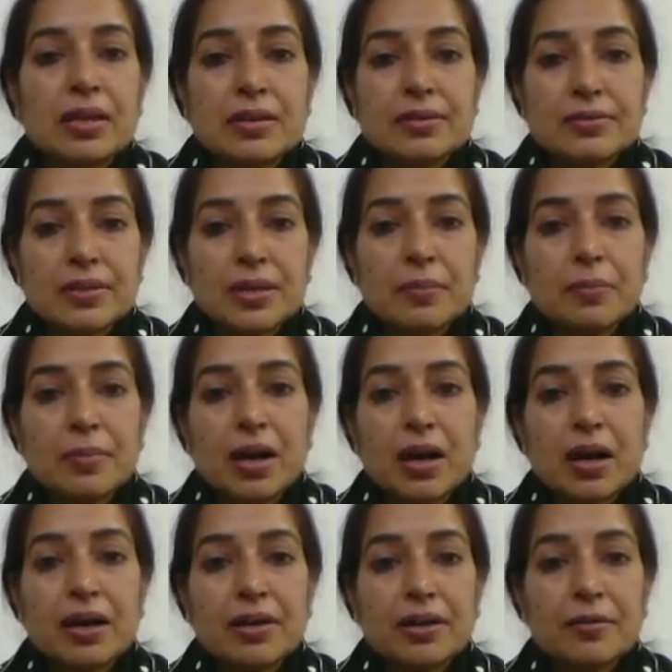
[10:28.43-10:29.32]
Some
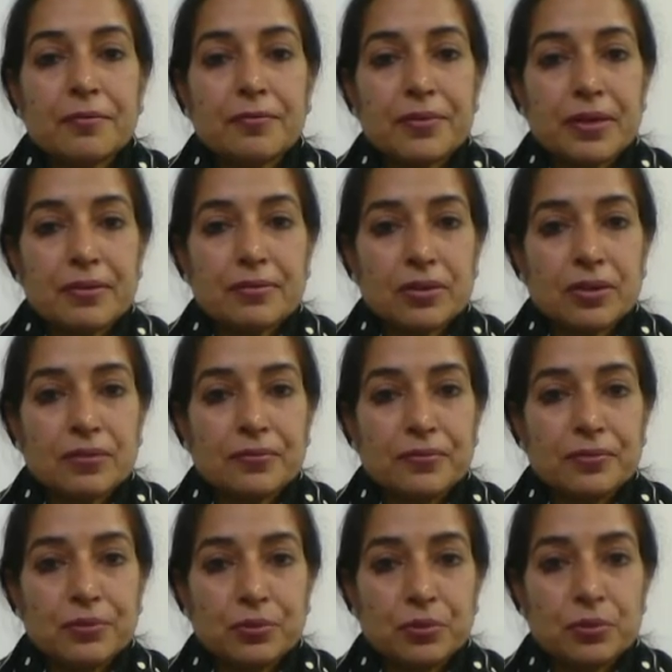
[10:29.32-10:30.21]
are in favor of
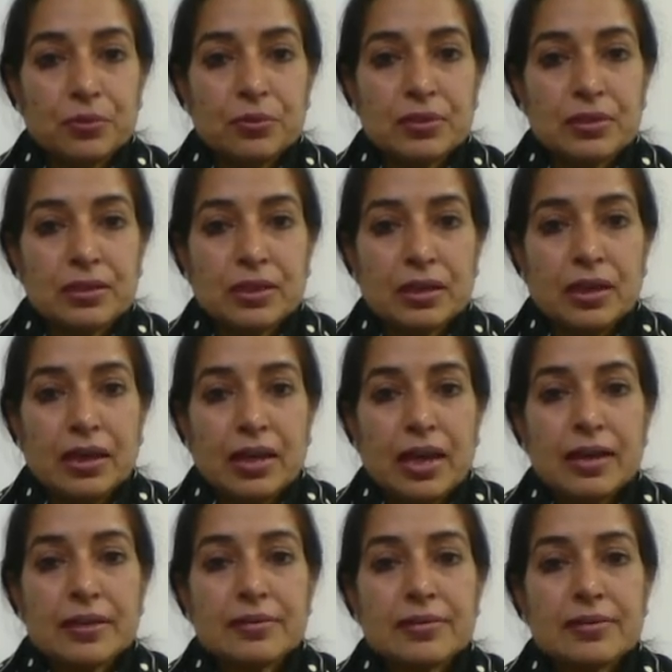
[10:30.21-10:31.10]
rose
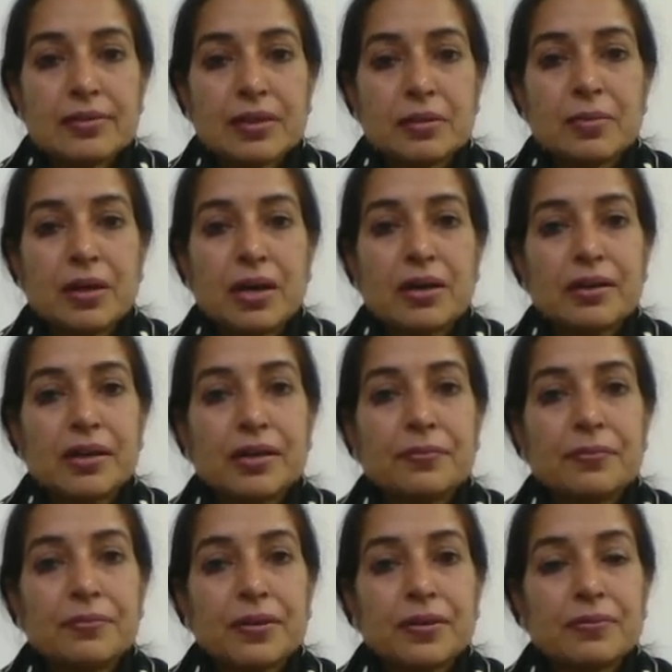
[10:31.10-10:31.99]
and some are in
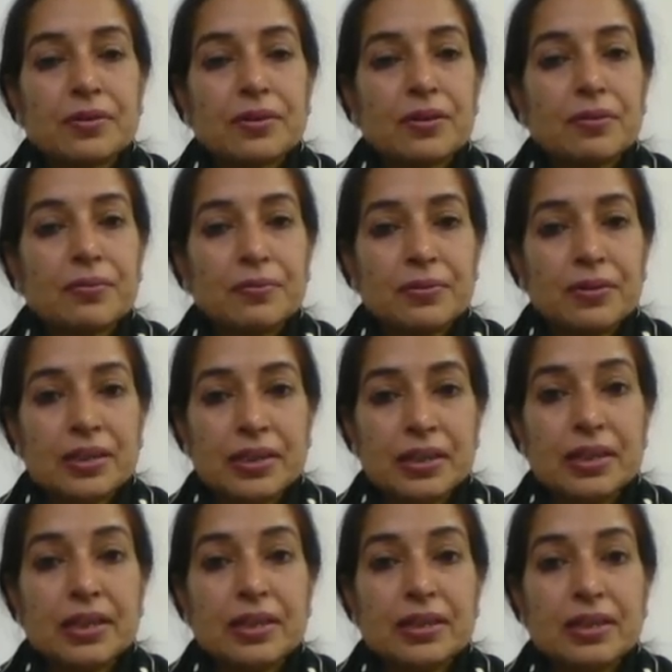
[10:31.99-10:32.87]
favor of
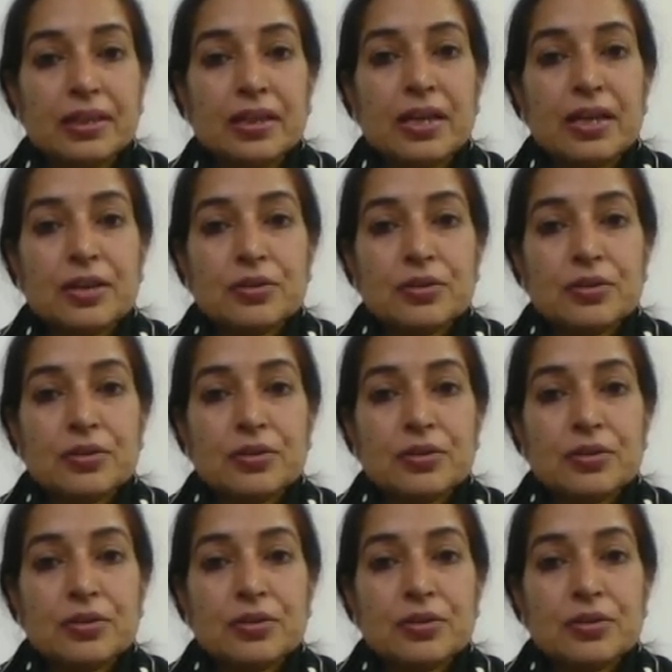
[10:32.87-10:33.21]
lily.